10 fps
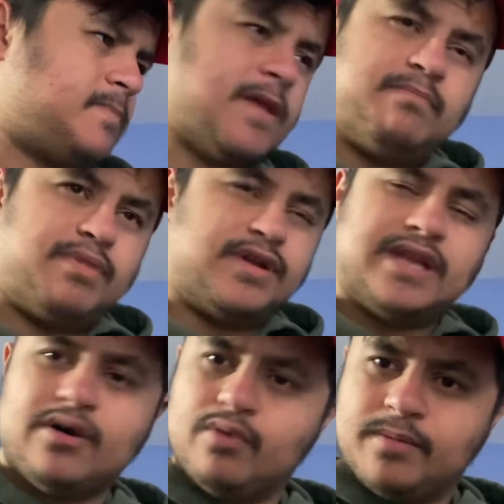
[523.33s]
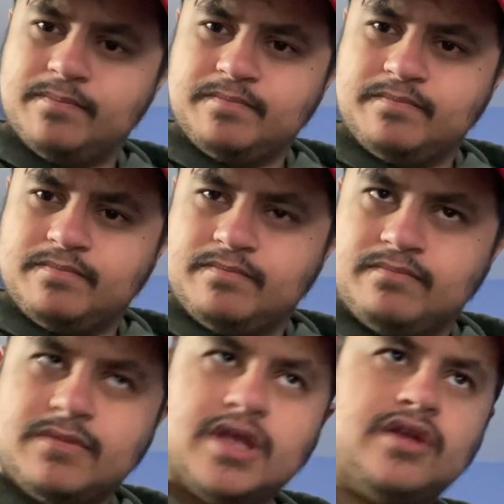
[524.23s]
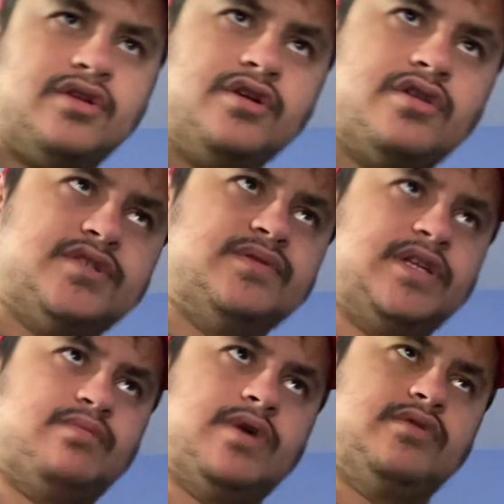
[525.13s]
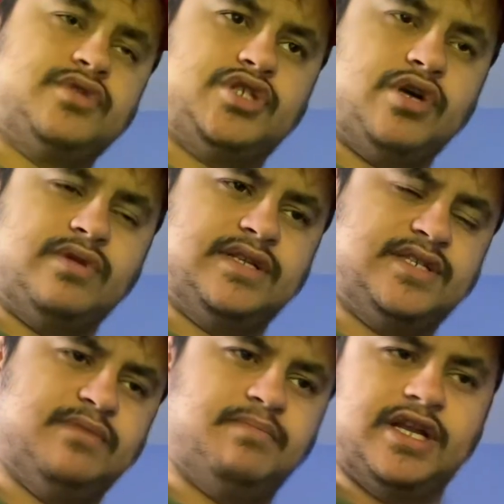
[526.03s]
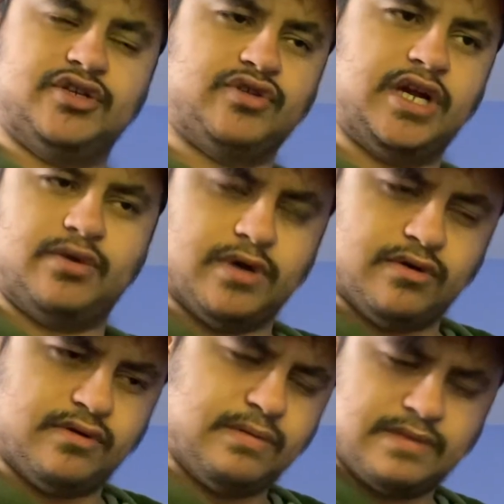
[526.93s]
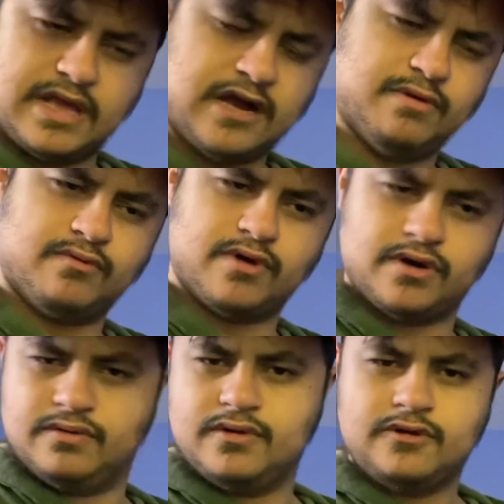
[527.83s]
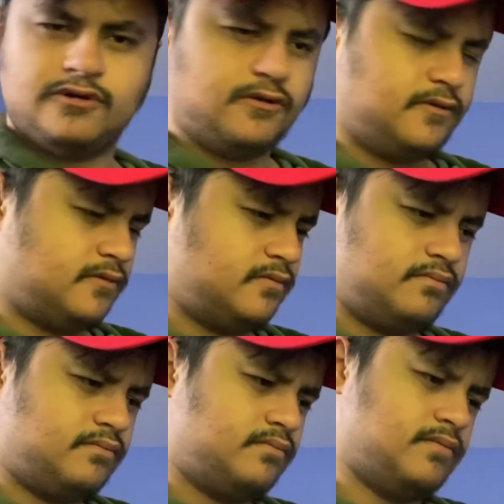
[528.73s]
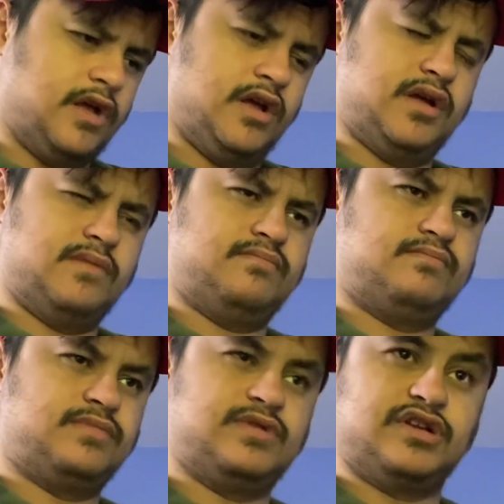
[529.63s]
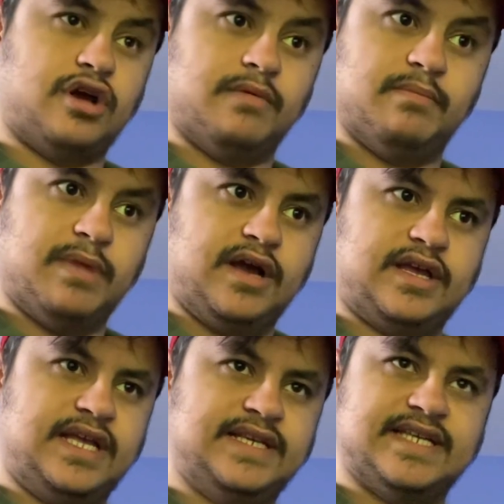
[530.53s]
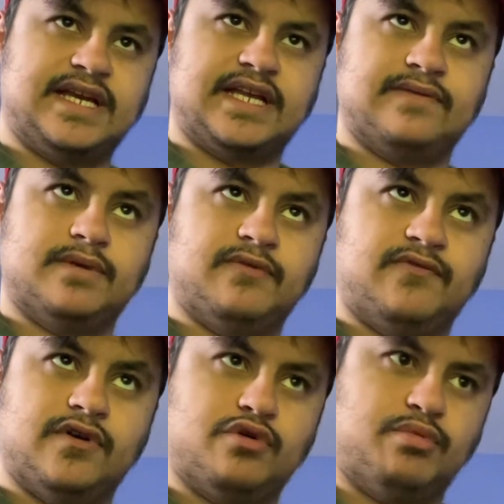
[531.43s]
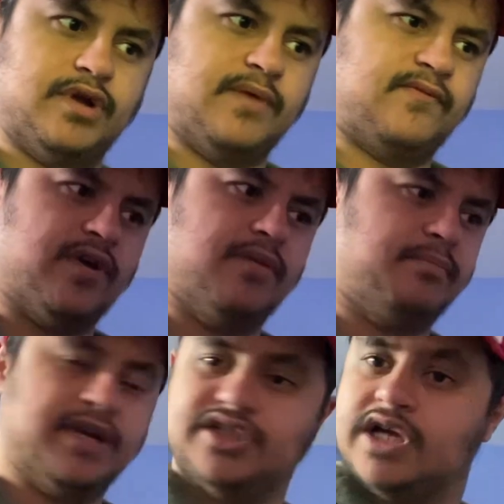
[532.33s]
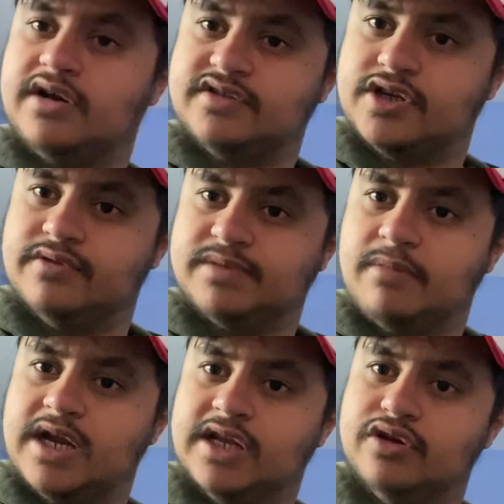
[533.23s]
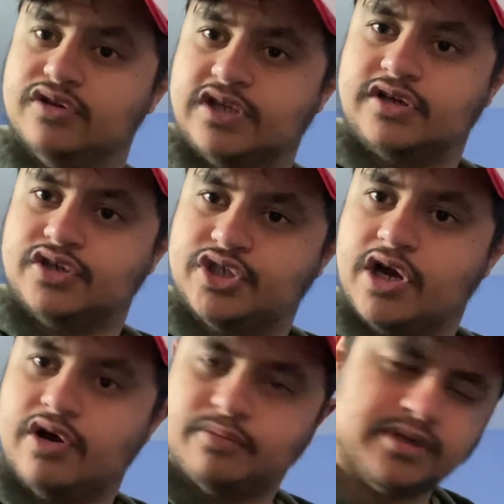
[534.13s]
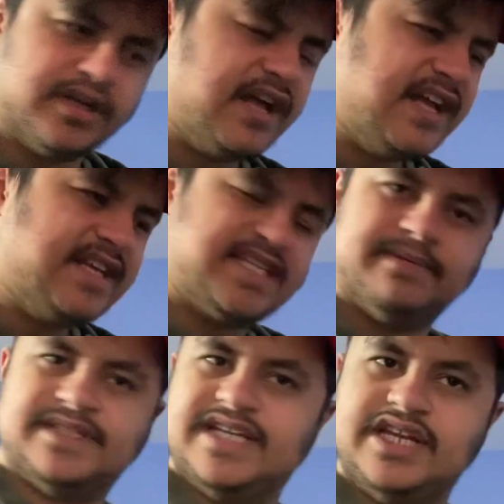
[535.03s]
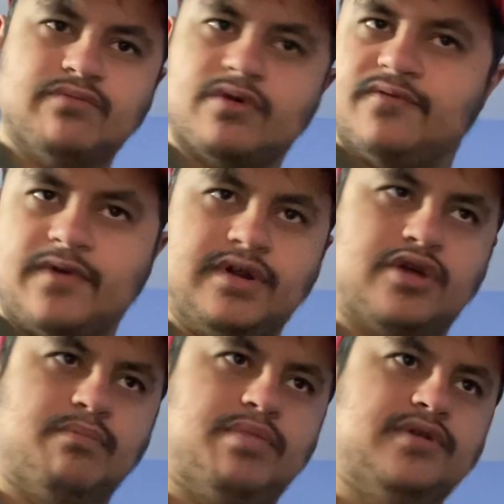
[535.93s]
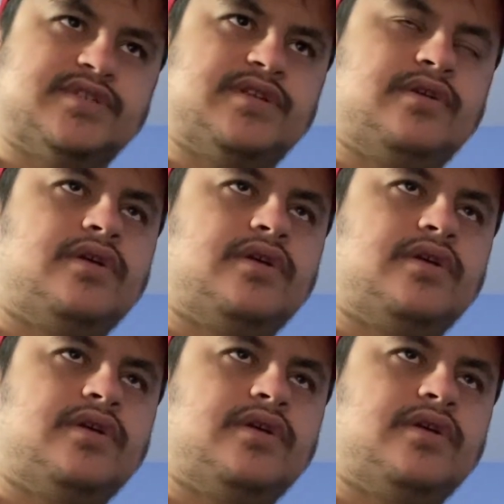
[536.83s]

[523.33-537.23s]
But now what? Newcastle did well. Joelinton penetrated well. Almiron uh, coming back. Isak giving him a focal point up front. Big shout out to Lewis Miley. Looks like a child, but 17 year old, very composed.